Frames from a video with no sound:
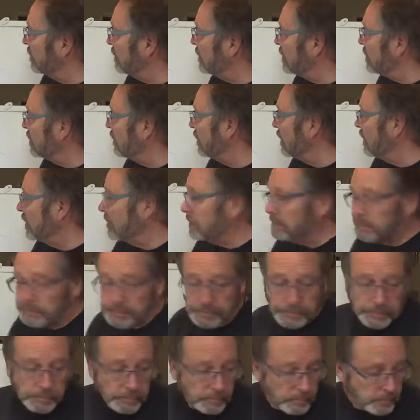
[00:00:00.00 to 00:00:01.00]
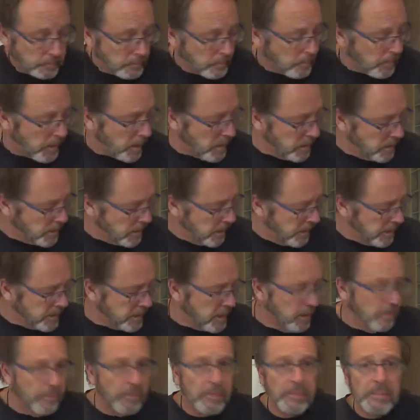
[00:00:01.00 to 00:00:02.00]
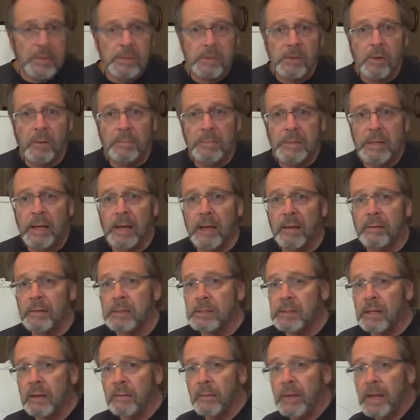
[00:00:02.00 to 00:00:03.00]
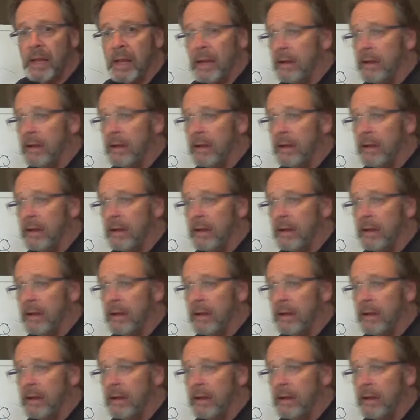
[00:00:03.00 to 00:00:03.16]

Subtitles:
in between. So let's go from the top down. Say